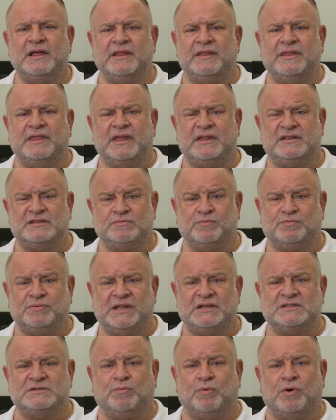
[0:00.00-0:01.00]

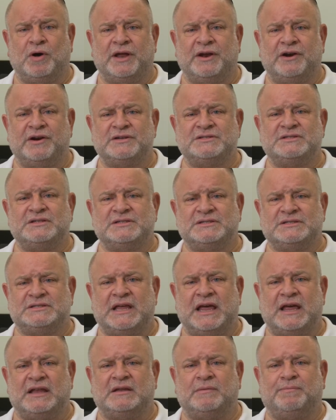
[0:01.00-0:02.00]
These waters
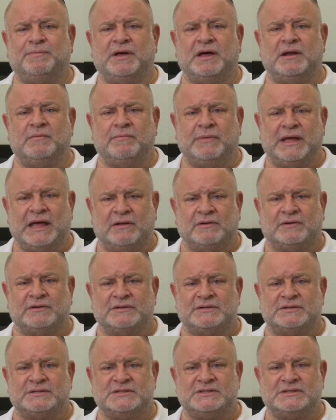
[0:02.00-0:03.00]
stand upon
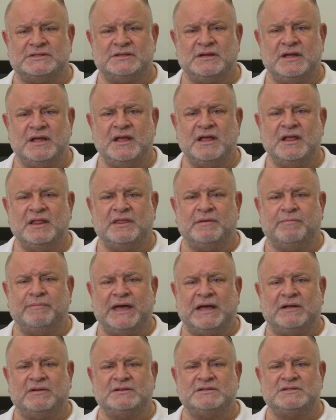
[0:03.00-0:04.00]
mountains. The
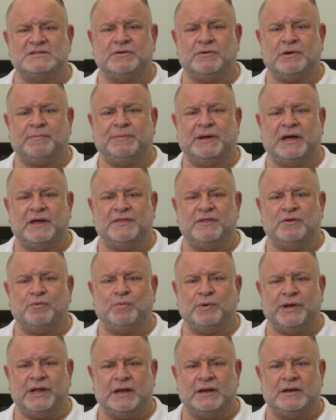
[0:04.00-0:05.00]
mountains are upon the
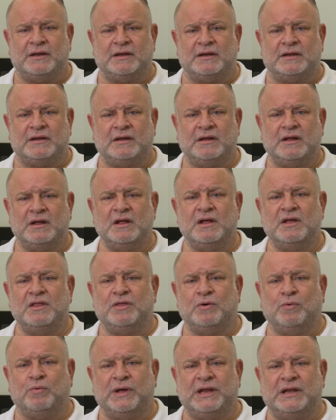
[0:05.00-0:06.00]
wind.
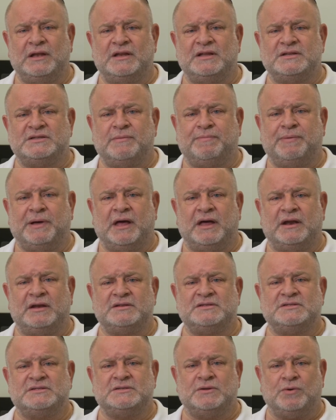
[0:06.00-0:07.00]
The wind is upon a
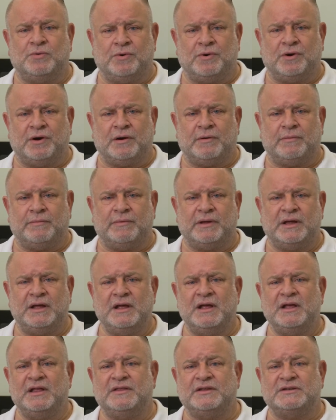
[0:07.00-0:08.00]
storm.
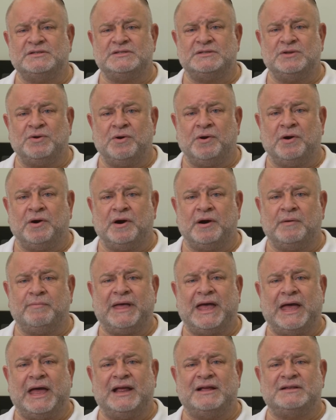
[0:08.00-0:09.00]
The storm
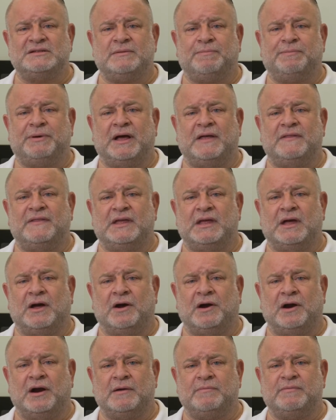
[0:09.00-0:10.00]
hangs upon the
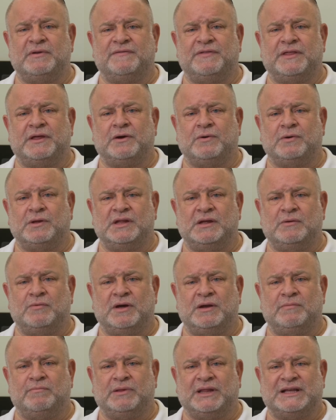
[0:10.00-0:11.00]
arm of the Holy
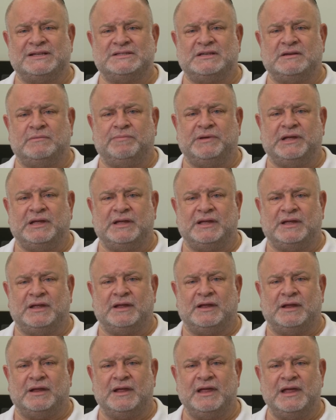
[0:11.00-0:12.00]
One, blessed be
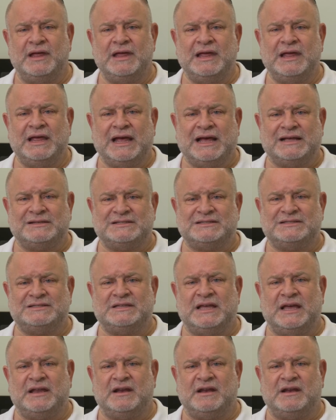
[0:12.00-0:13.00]
he, as is
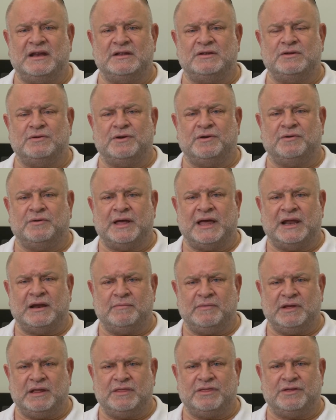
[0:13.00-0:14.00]
stated in
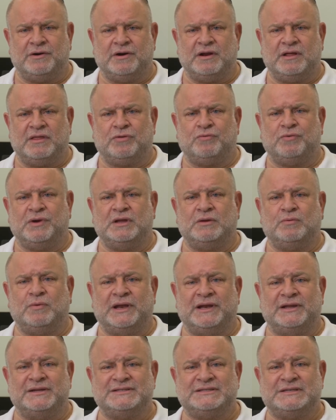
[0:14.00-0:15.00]
Deuteronomy
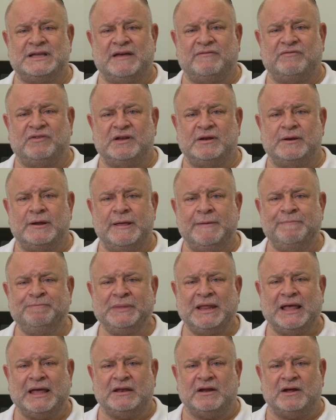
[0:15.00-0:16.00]
33:27,
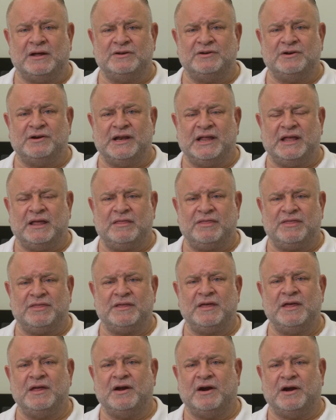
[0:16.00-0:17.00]
and underneath
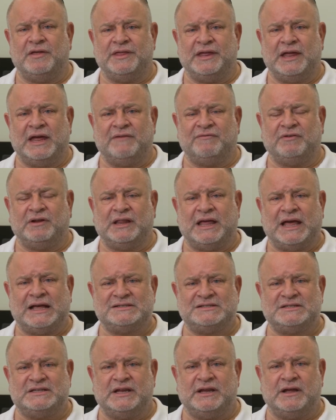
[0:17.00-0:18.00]
are the
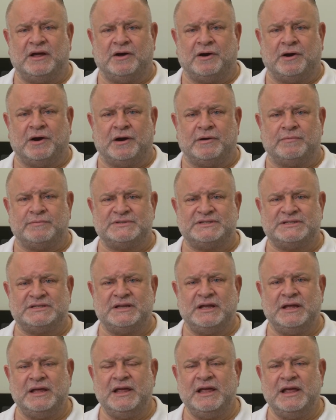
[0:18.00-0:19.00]
everlasting
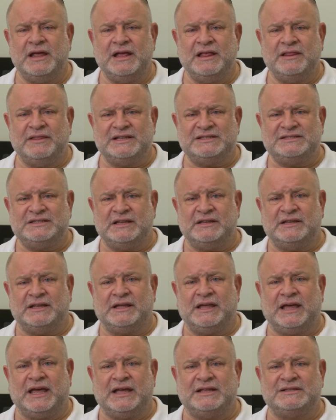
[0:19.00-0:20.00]
arms." This
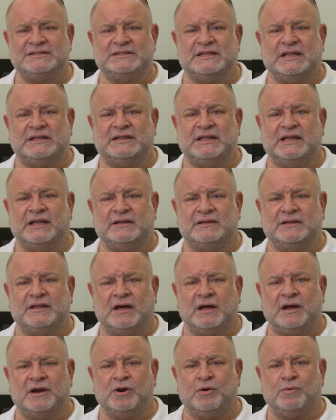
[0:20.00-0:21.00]
indicates that the
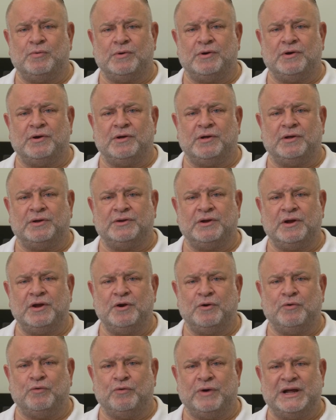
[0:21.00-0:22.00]
entire world
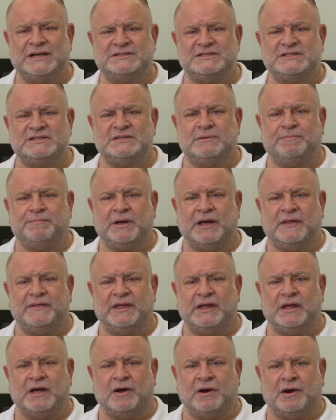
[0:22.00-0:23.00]
rests upon
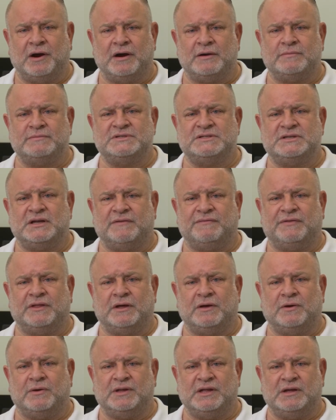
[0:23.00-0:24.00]
the arms of the
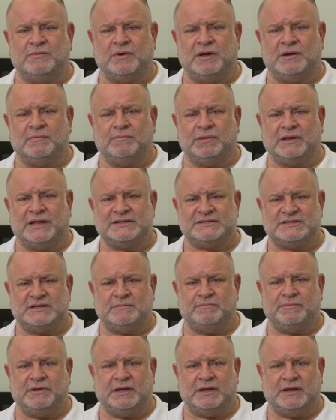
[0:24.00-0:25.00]
Holy One,
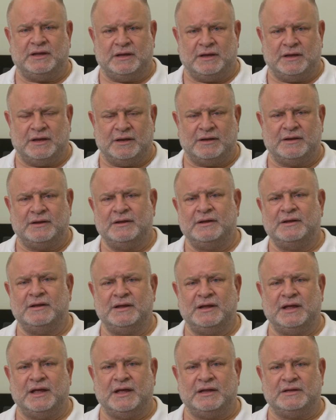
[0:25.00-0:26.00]
blessed be he.
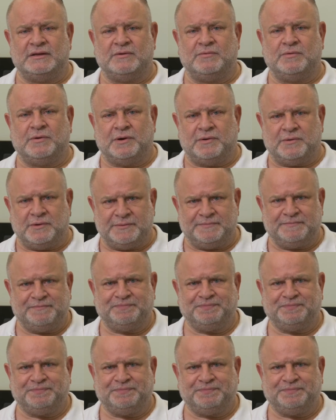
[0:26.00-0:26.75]
End quote.